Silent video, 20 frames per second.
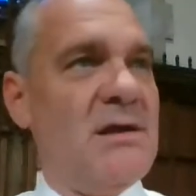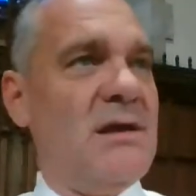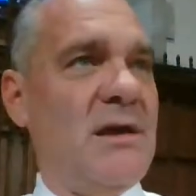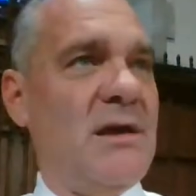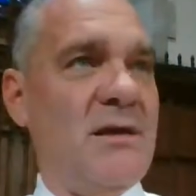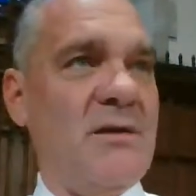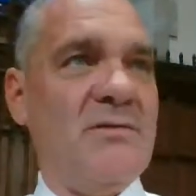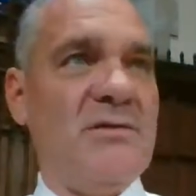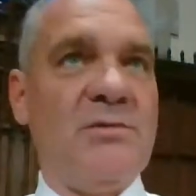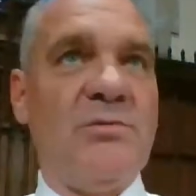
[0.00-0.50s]

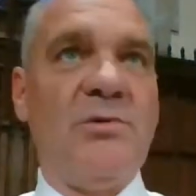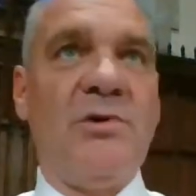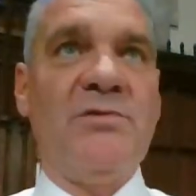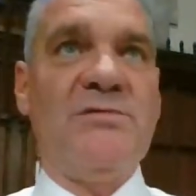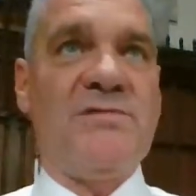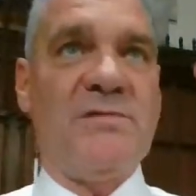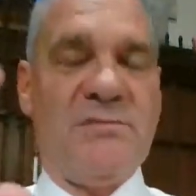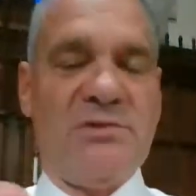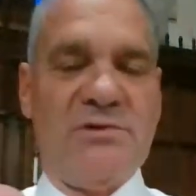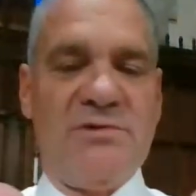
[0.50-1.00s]
You know, the
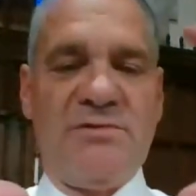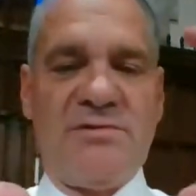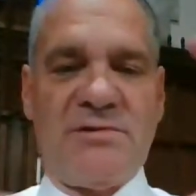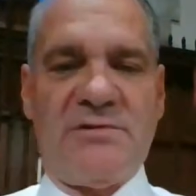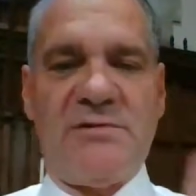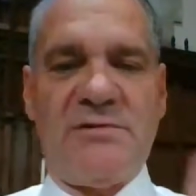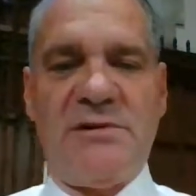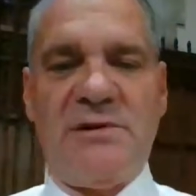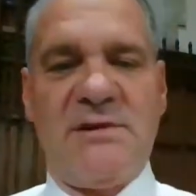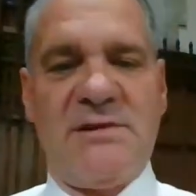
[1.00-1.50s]
quote from
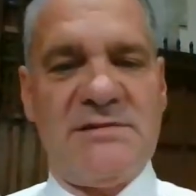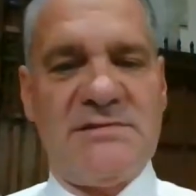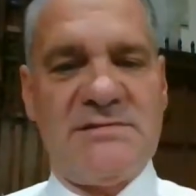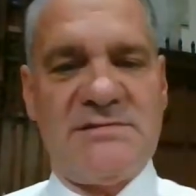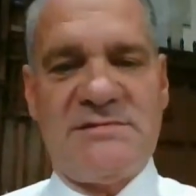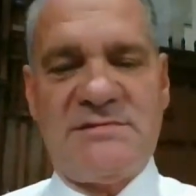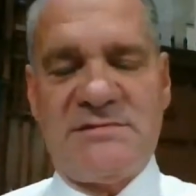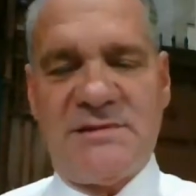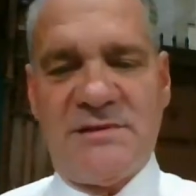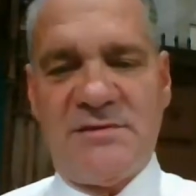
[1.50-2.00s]
Luther in
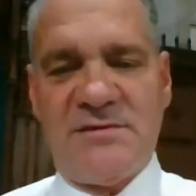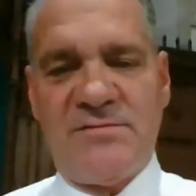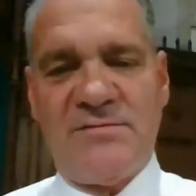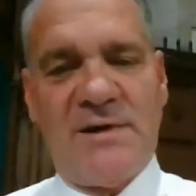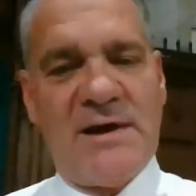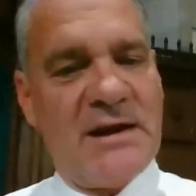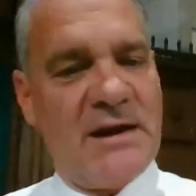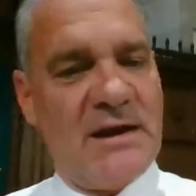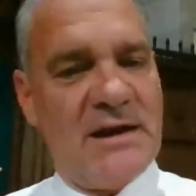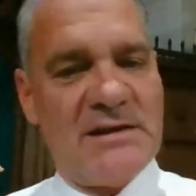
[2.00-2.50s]
his
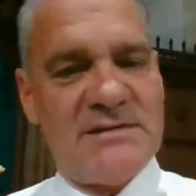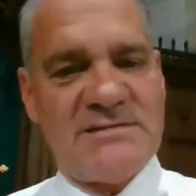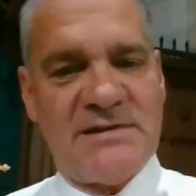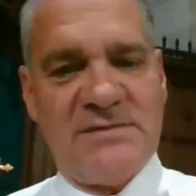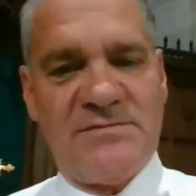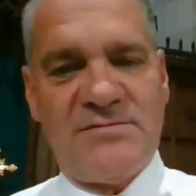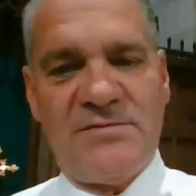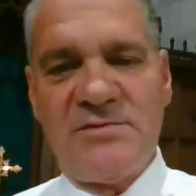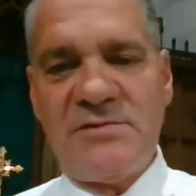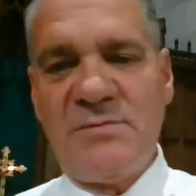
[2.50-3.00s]
final
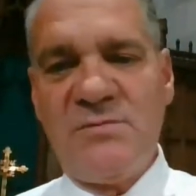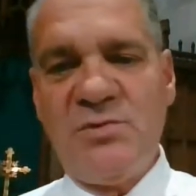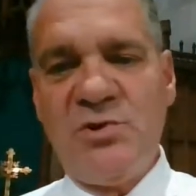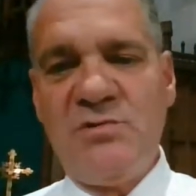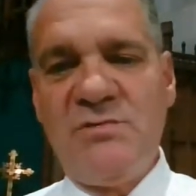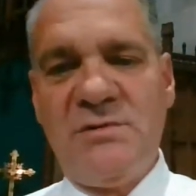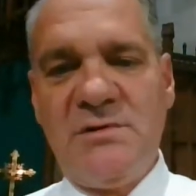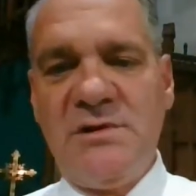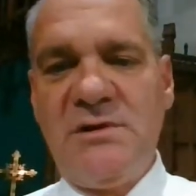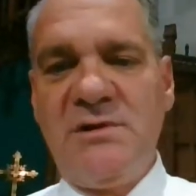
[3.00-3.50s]
essay, Von dem
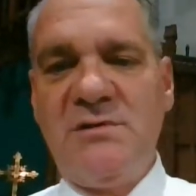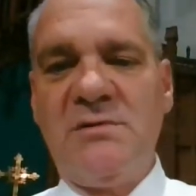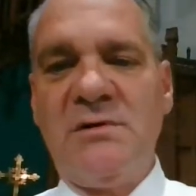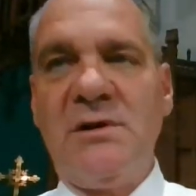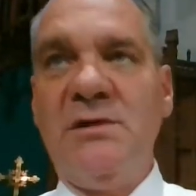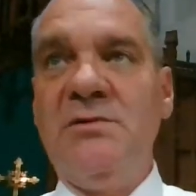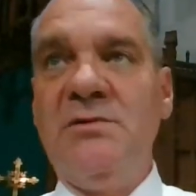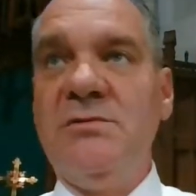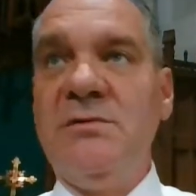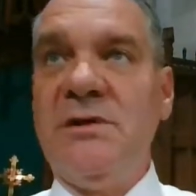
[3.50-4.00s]
Juden
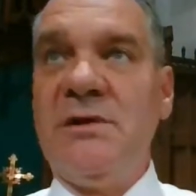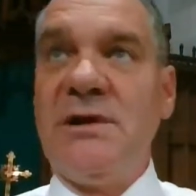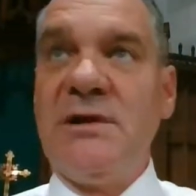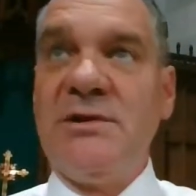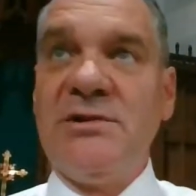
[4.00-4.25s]
ihren Lügen,